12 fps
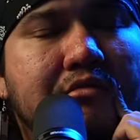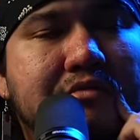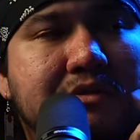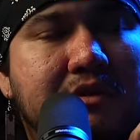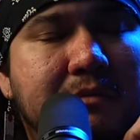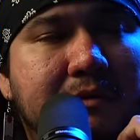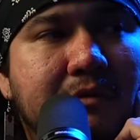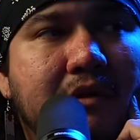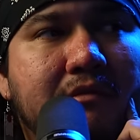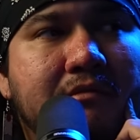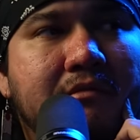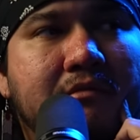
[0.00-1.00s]
It's gonna be
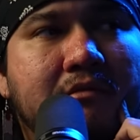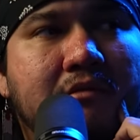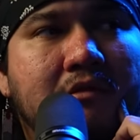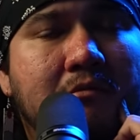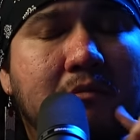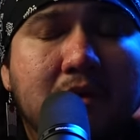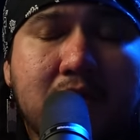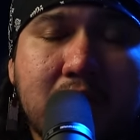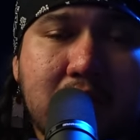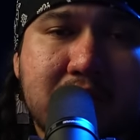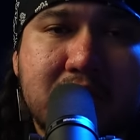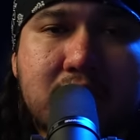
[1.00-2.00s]
rough. But good
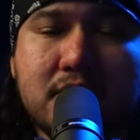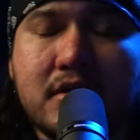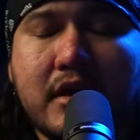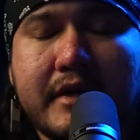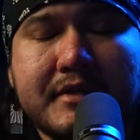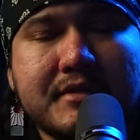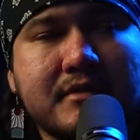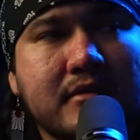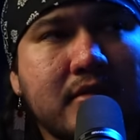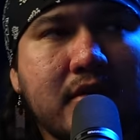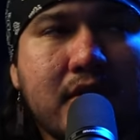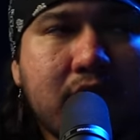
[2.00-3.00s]
luck to you guys.
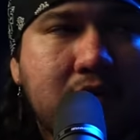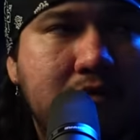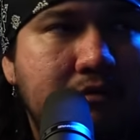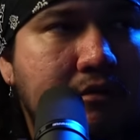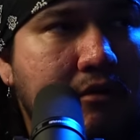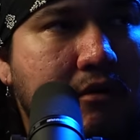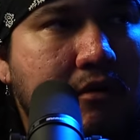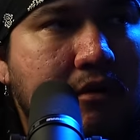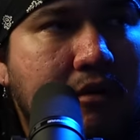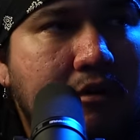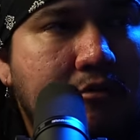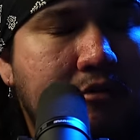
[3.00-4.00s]
Oh,
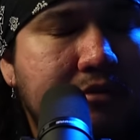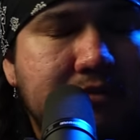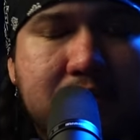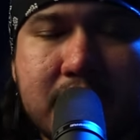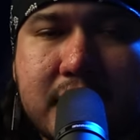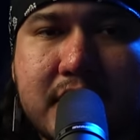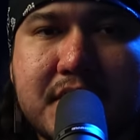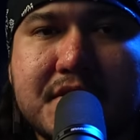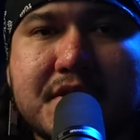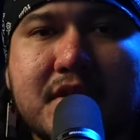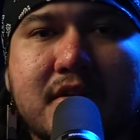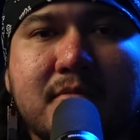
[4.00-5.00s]
it was really good to
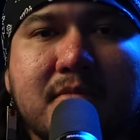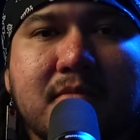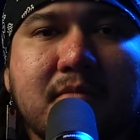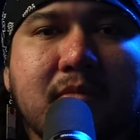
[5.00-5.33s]
see them.